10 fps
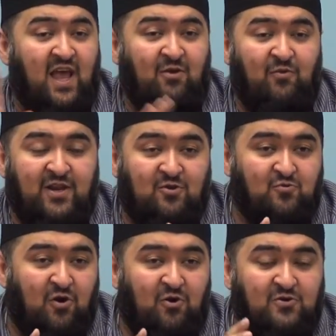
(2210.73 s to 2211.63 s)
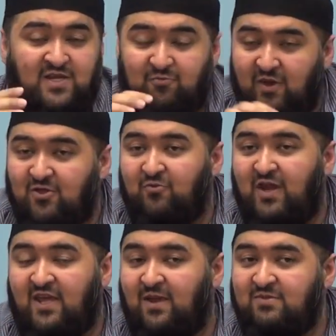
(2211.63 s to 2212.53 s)
and when it rose and when the
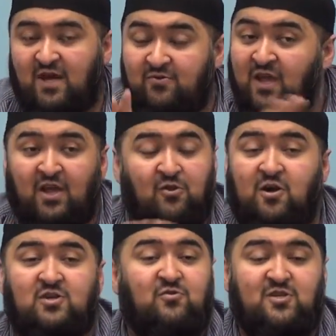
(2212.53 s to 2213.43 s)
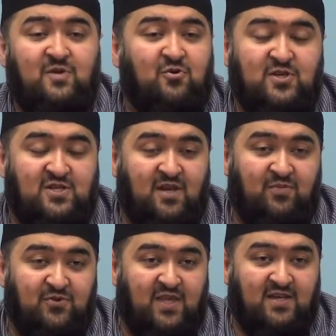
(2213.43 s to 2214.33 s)
rain came down. You're not going to be questioned
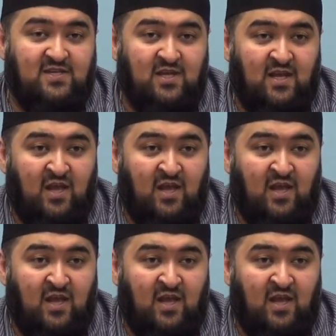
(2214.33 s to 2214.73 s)
about that.